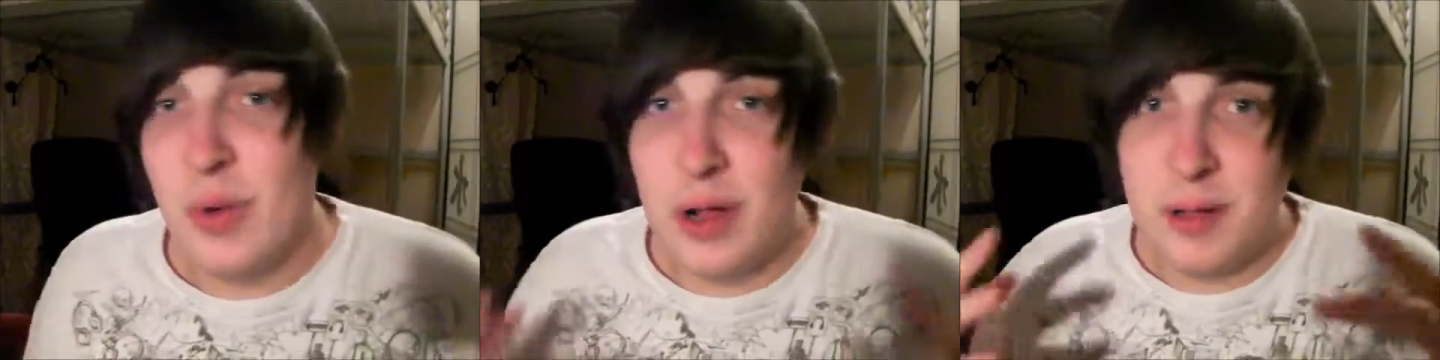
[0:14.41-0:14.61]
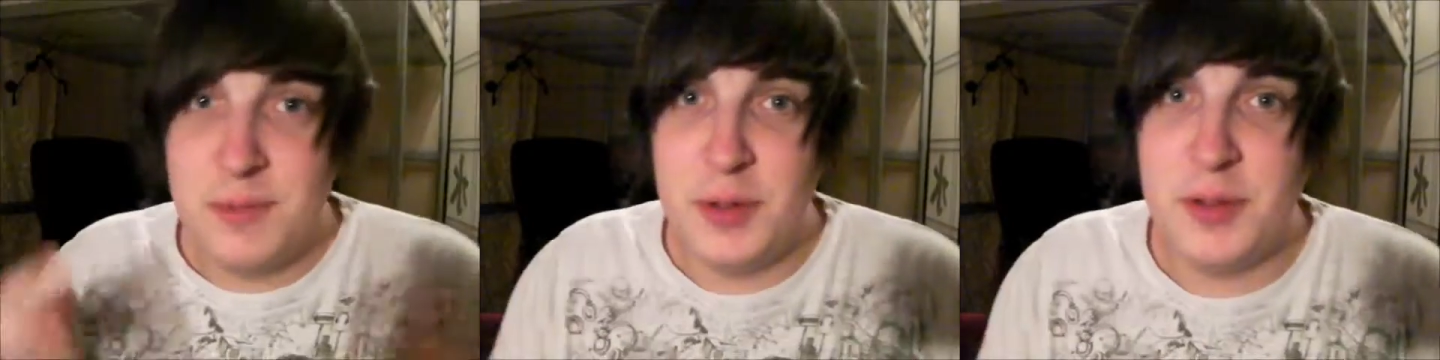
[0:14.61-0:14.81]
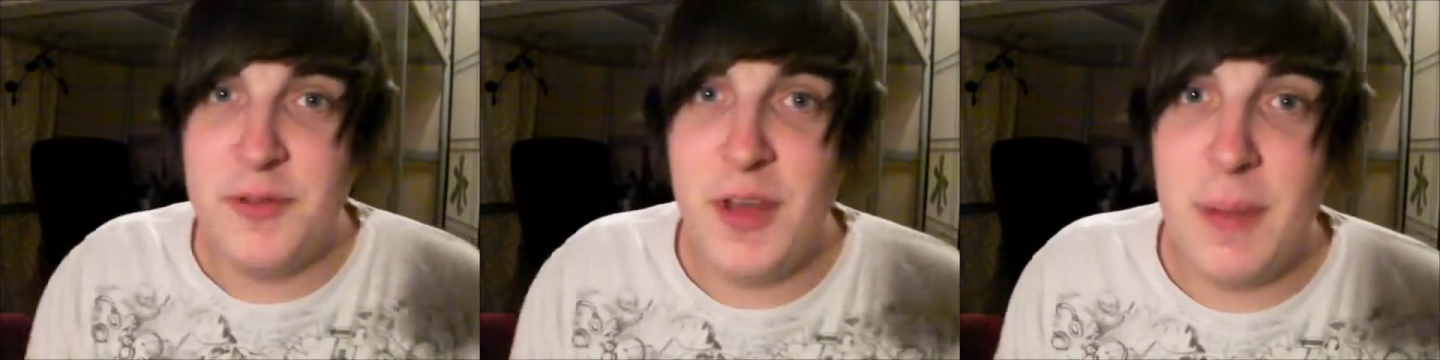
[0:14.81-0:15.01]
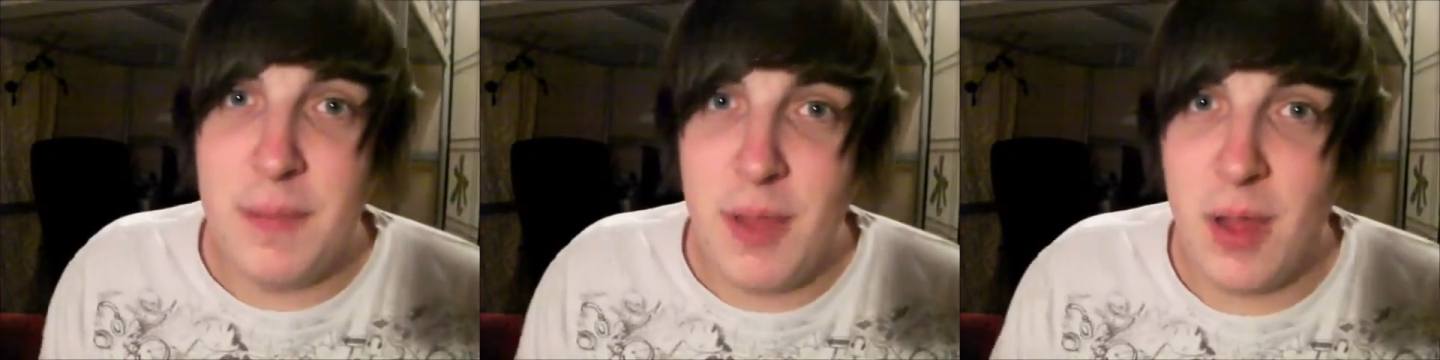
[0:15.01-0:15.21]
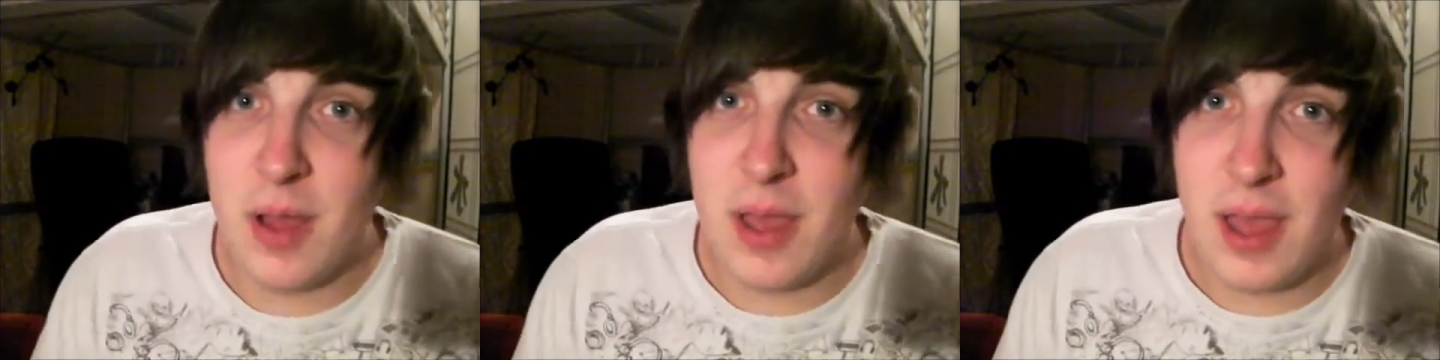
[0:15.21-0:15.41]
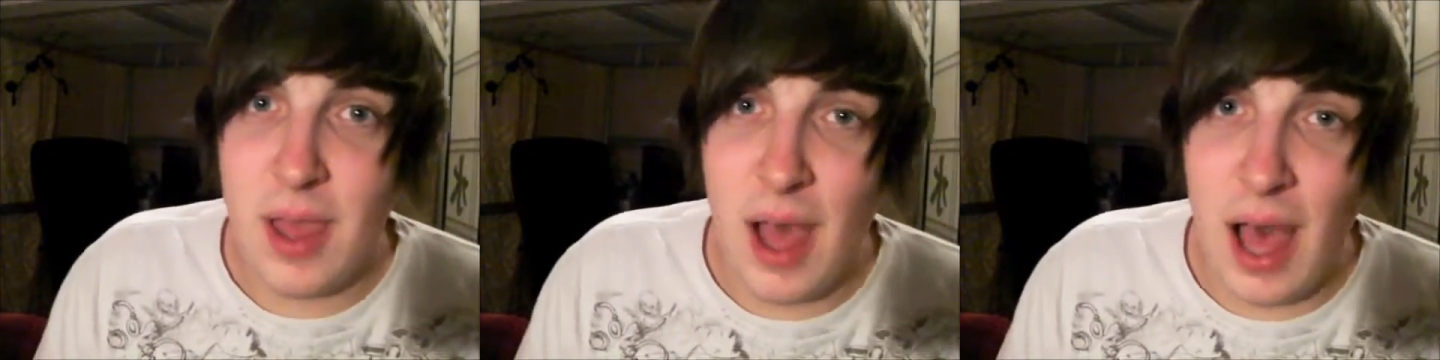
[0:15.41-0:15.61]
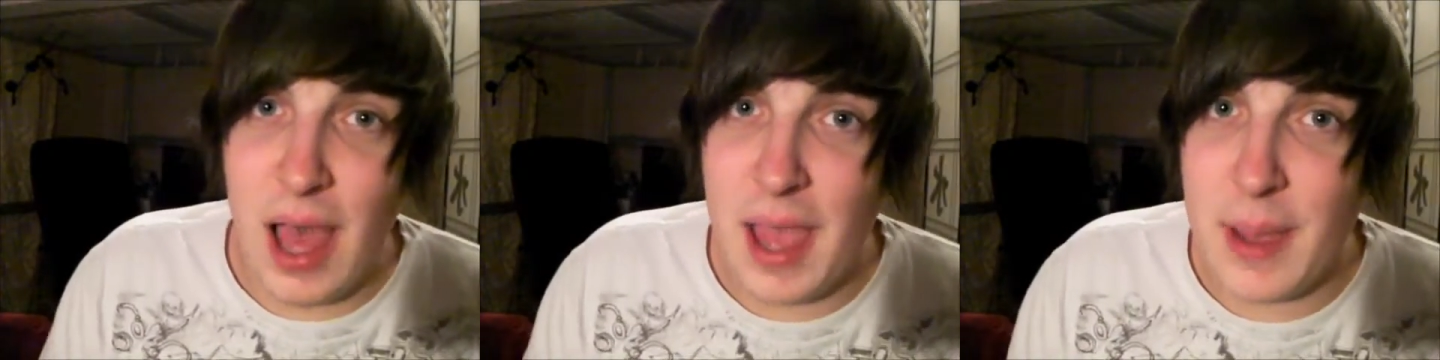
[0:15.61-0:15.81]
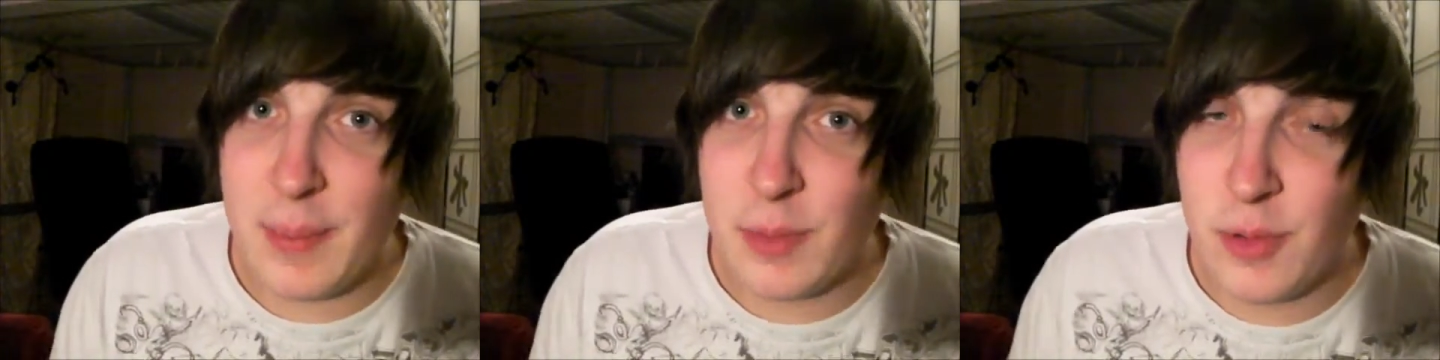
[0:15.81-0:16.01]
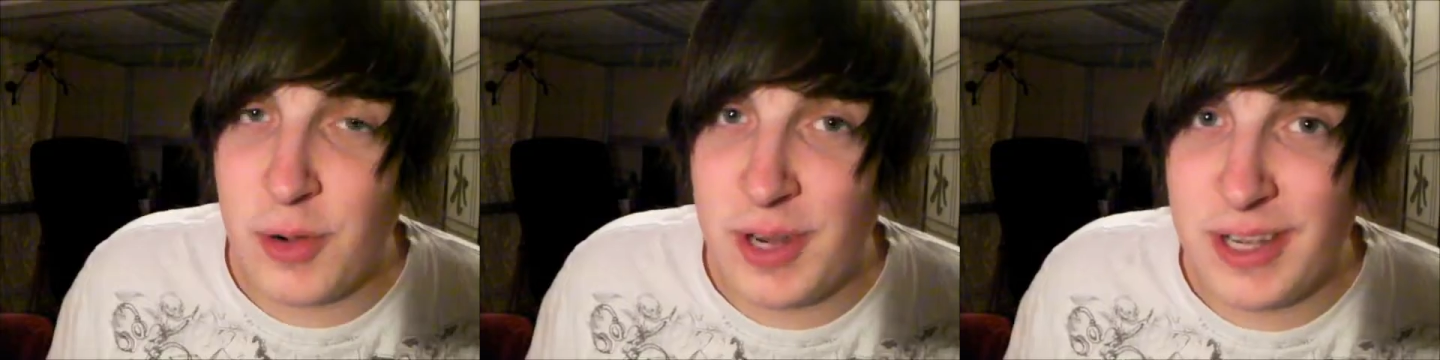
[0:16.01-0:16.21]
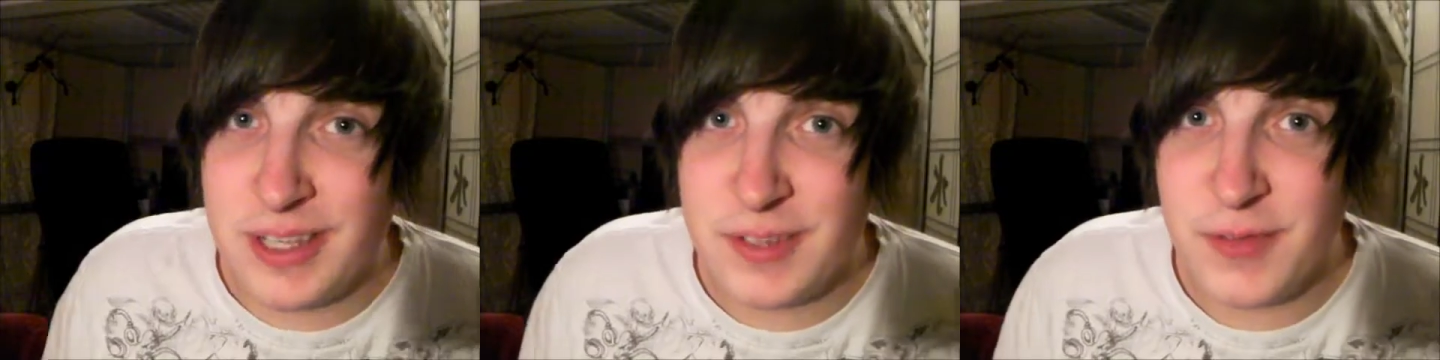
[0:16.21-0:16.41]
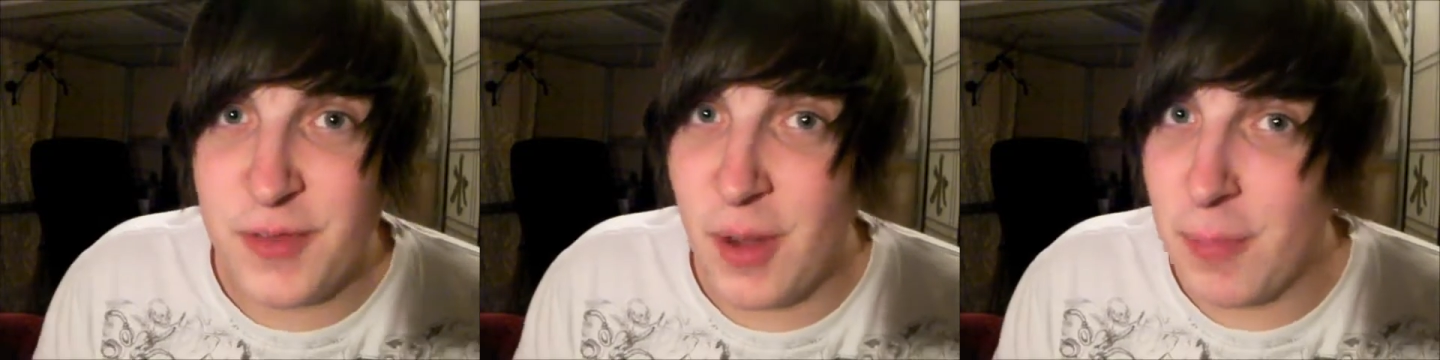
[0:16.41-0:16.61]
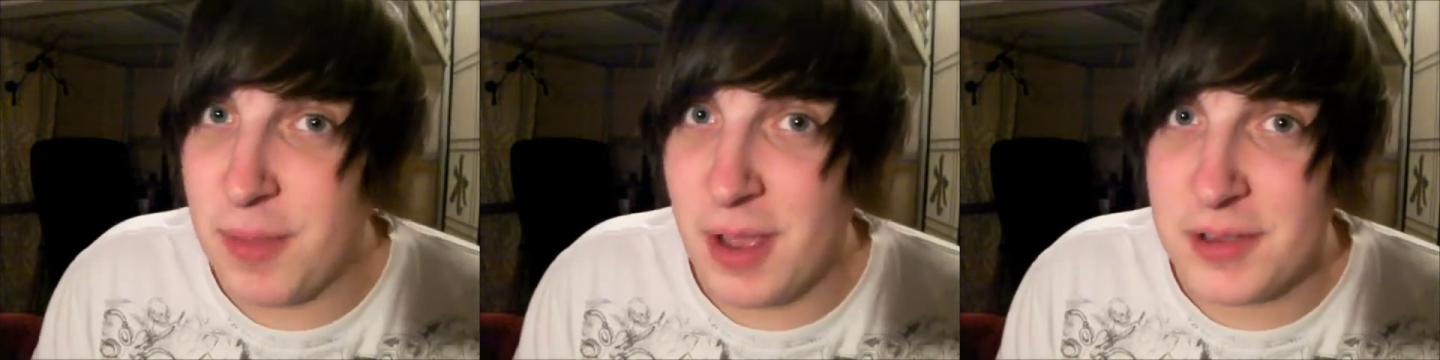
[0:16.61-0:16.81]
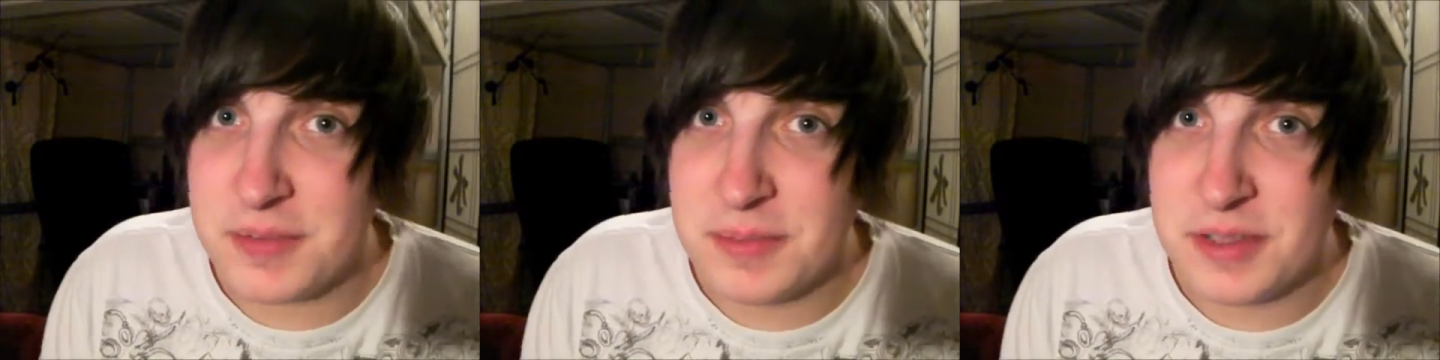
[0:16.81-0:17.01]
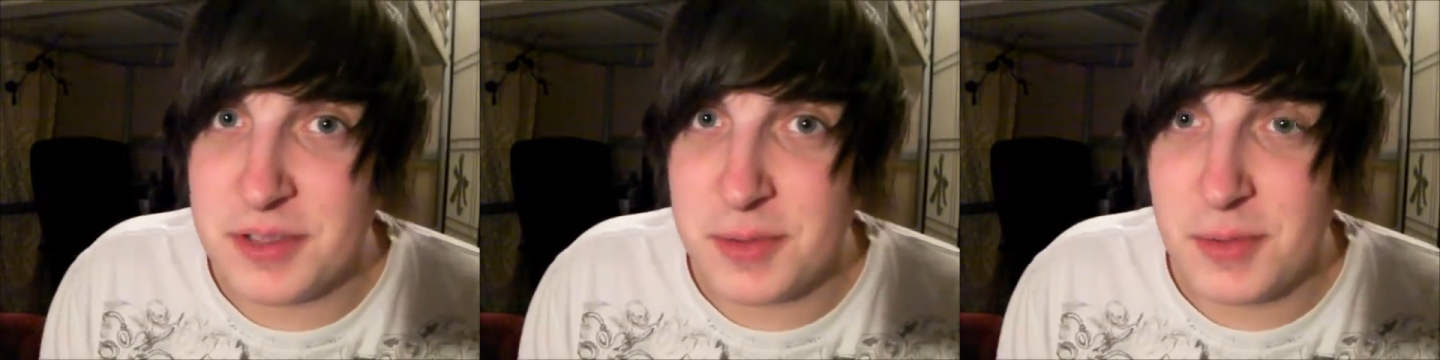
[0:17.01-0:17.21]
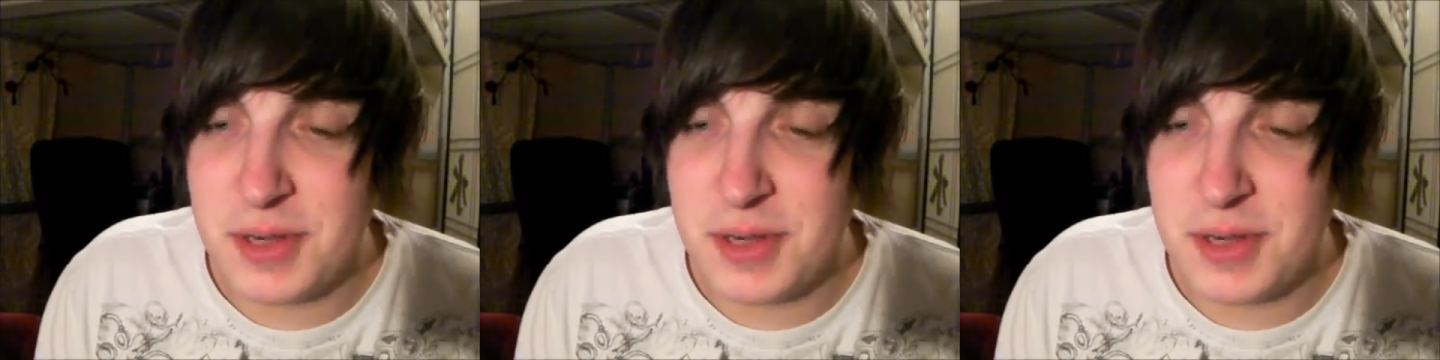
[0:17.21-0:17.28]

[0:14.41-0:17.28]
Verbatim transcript: Welcome to the Vlog. I am Chris from the Awesomeness of